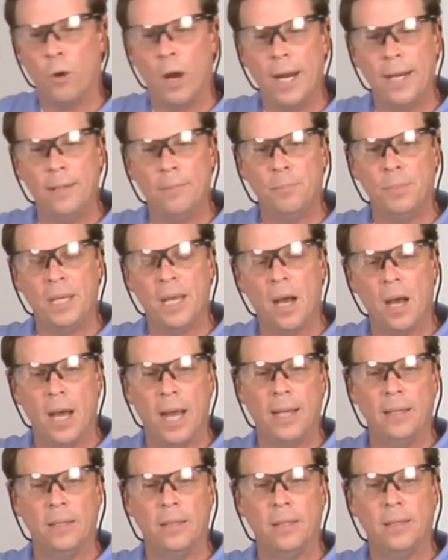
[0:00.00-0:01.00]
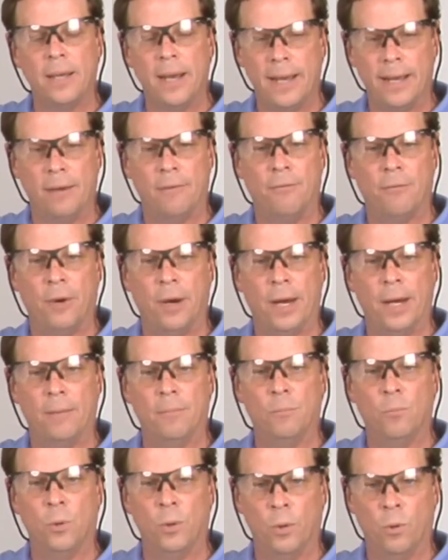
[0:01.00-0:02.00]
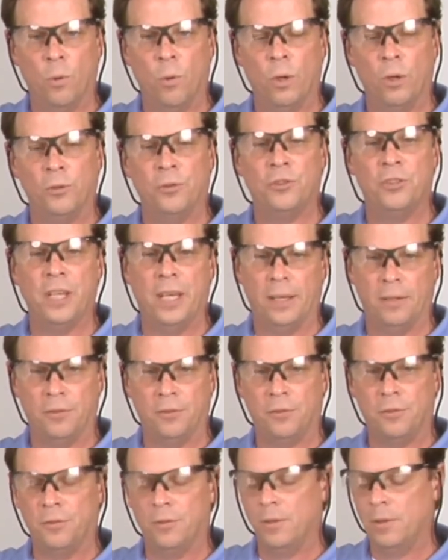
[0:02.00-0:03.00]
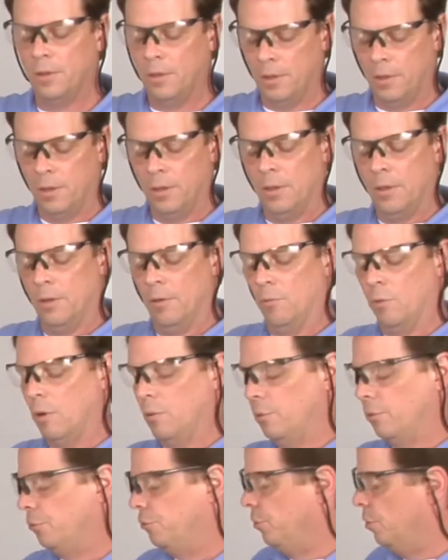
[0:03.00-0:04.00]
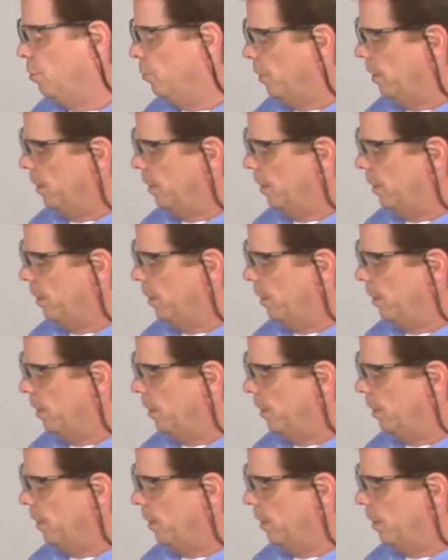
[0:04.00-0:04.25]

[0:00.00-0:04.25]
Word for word: right behind the diaphragm where the oil sits. What we'll do